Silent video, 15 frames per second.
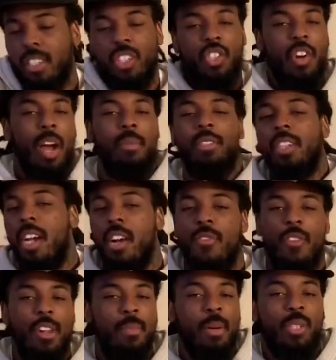subscribe, share,
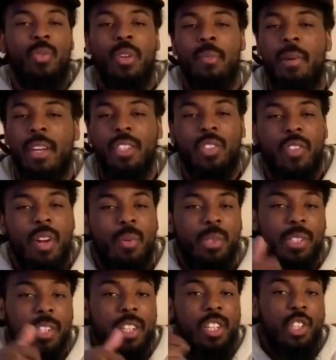follow my Twitter, my Instagram, which
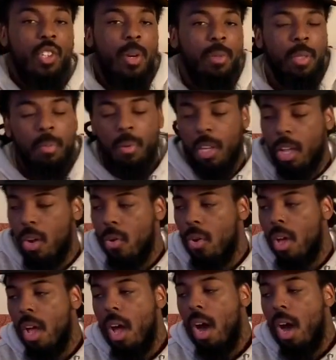is in the description below.